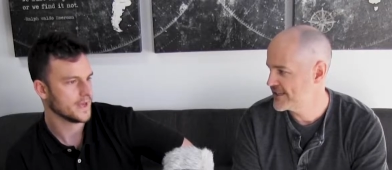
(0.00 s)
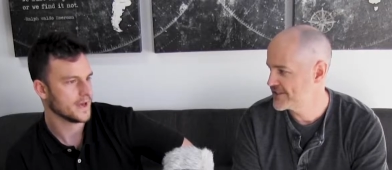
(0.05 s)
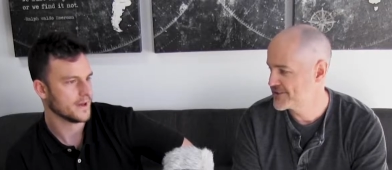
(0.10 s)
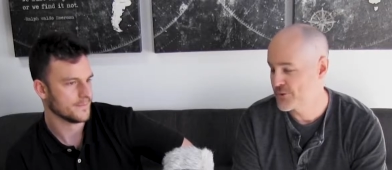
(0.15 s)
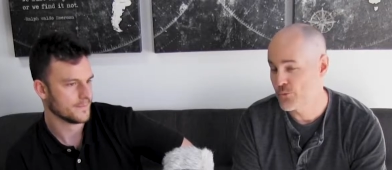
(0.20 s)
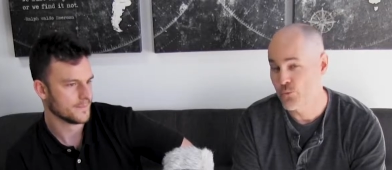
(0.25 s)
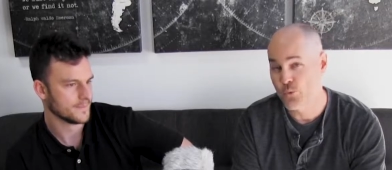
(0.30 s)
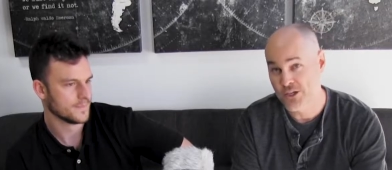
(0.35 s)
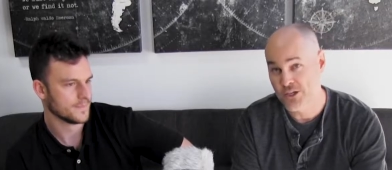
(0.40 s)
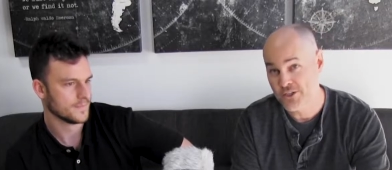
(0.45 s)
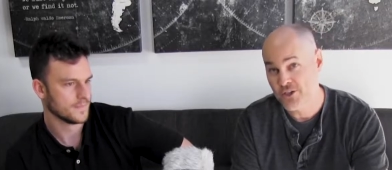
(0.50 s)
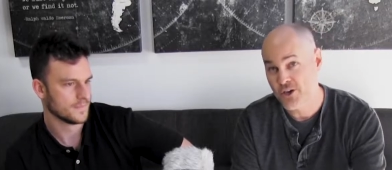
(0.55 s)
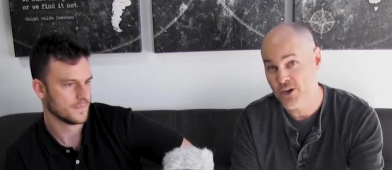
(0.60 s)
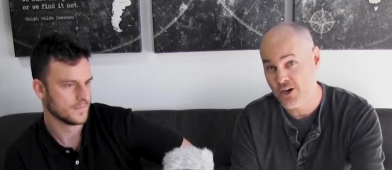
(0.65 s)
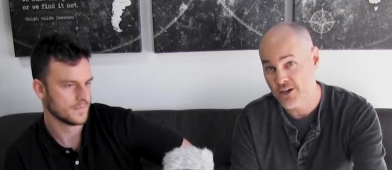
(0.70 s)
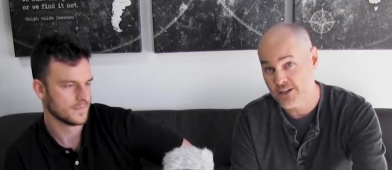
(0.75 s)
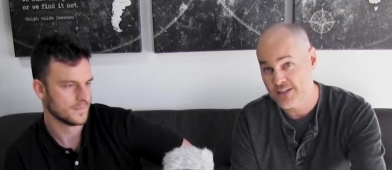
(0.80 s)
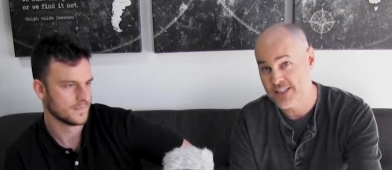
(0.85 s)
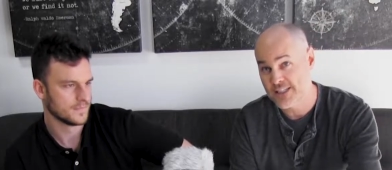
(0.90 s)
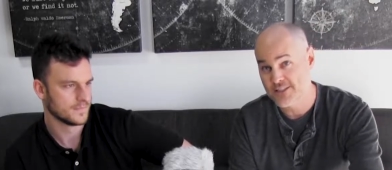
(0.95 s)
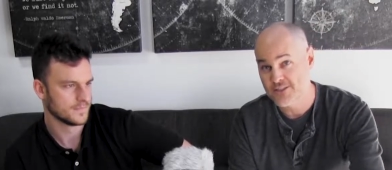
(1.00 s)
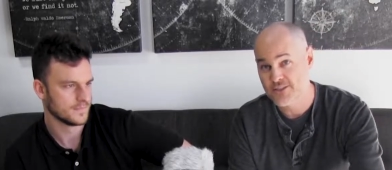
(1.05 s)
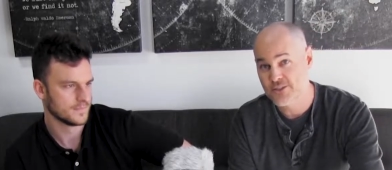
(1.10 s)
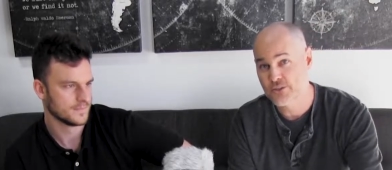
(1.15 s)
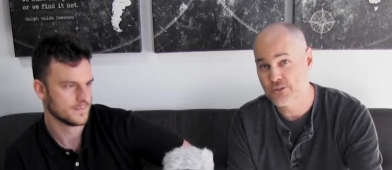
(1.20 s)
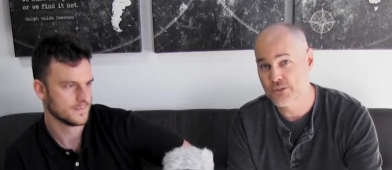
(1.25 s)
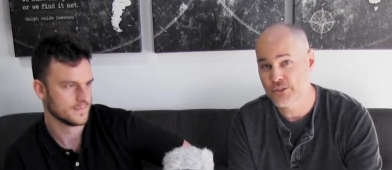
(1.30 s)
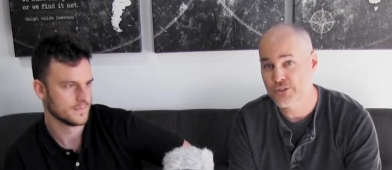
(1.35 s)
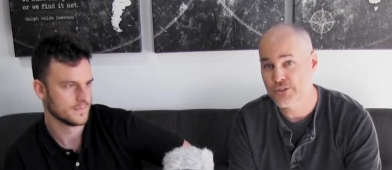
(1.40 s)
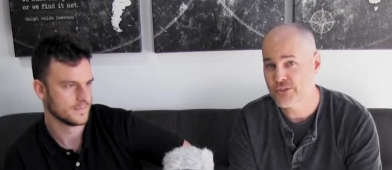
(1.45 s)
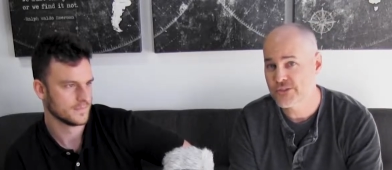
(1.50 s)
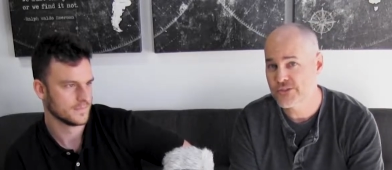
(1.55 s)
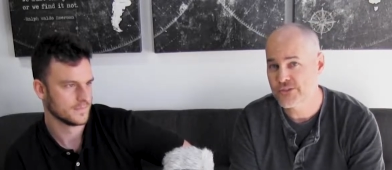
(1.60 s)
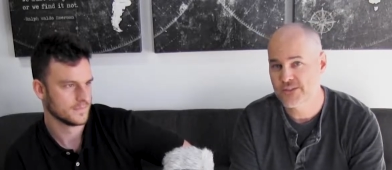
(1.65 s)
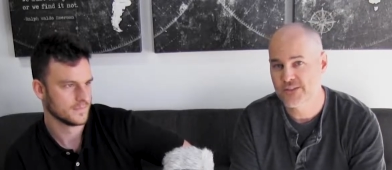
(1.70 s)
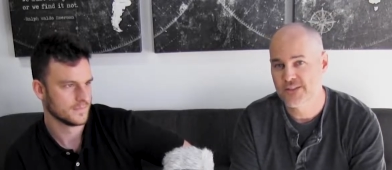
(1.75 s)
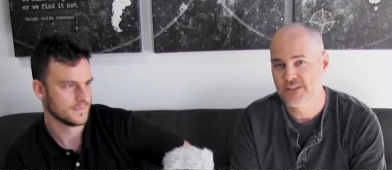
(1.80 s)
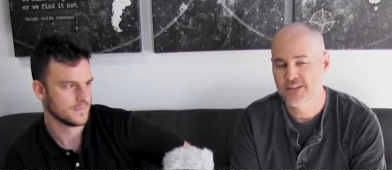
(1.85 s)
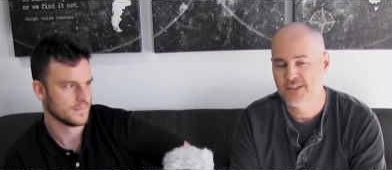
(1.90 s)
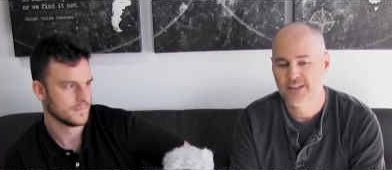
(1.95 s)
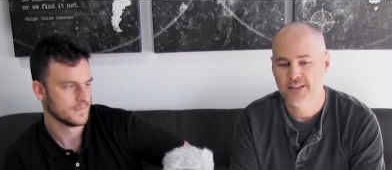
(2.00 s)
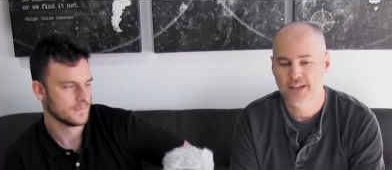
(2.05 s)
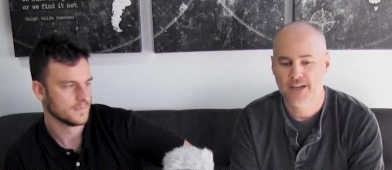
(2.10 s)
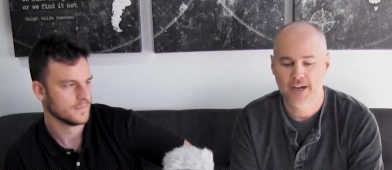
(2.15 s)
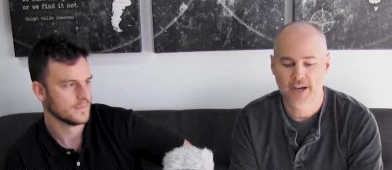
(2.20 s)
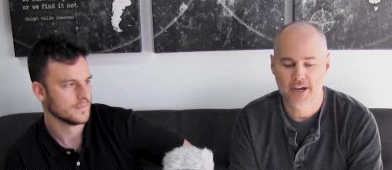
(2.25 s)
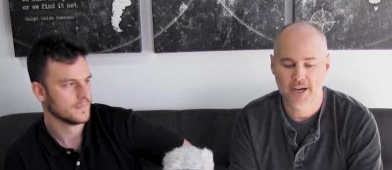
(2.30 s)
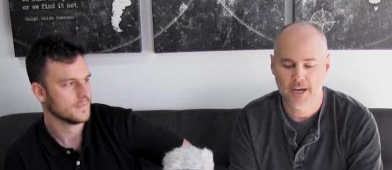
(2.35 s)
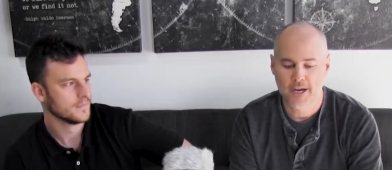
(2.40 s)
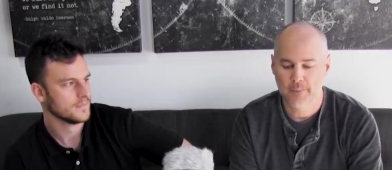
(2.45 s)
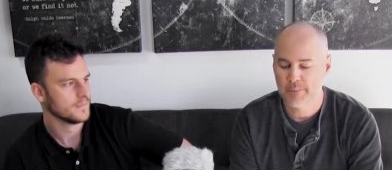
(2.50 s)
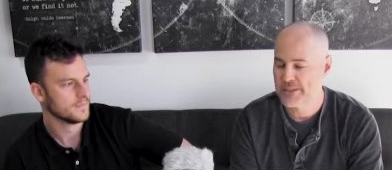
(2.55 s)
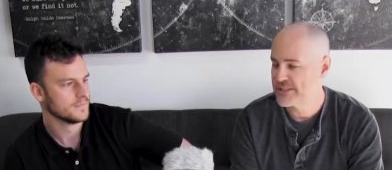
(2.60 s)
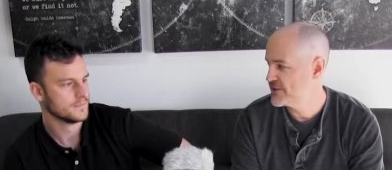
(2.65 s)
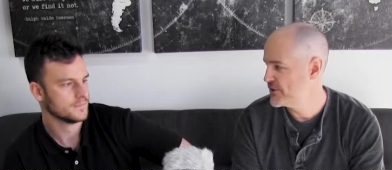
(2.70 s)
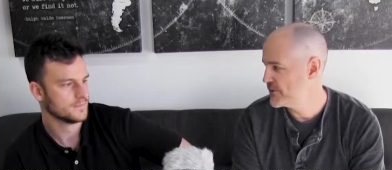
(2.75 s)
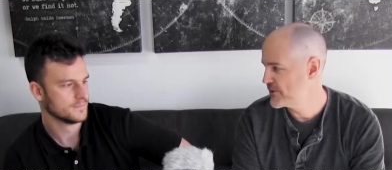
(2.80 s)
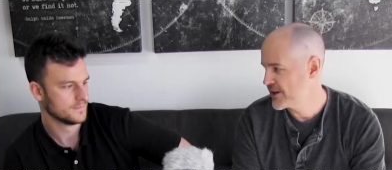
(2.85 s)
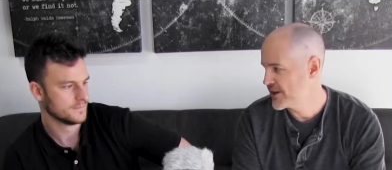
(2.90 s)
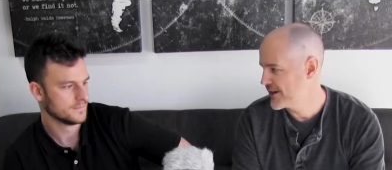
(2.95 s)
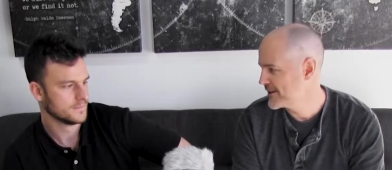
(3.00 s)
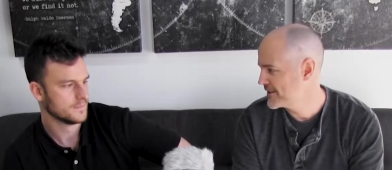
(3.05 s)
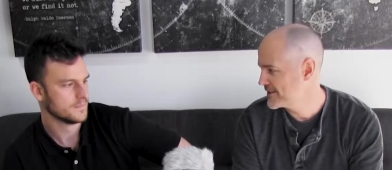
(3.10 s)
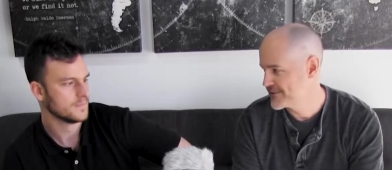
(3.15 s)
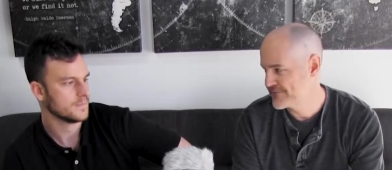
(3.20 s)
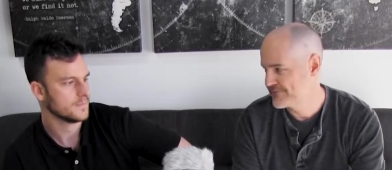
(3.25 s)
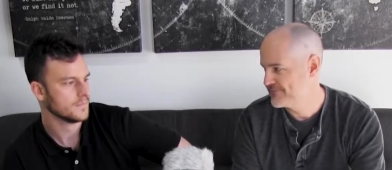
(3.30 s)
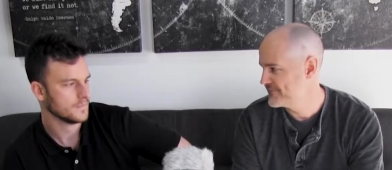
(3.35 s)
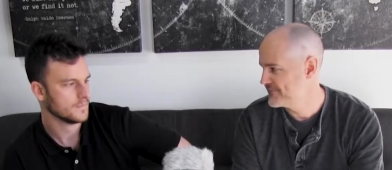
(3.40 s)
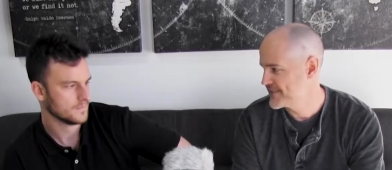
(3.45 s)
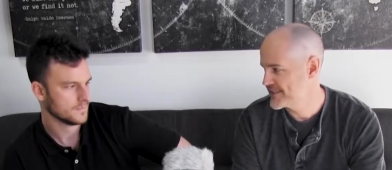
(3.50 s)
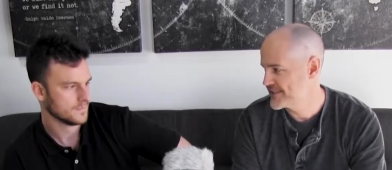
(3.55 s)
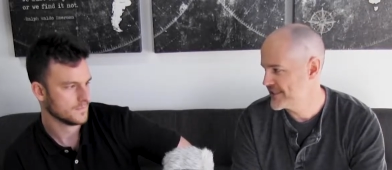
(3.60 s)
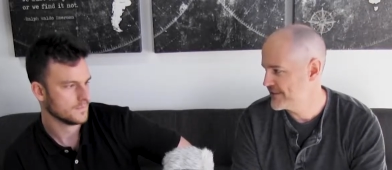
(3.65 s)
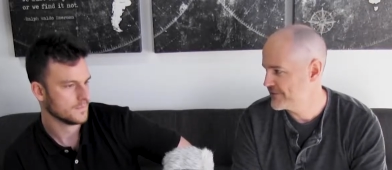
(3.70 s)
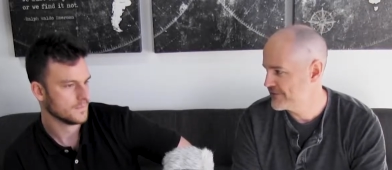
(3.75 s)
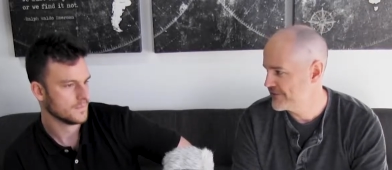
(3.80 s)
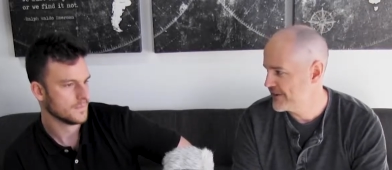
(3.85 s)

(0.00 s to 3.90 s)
Speaker 1: so one card gets too loose, um, but two cards stayed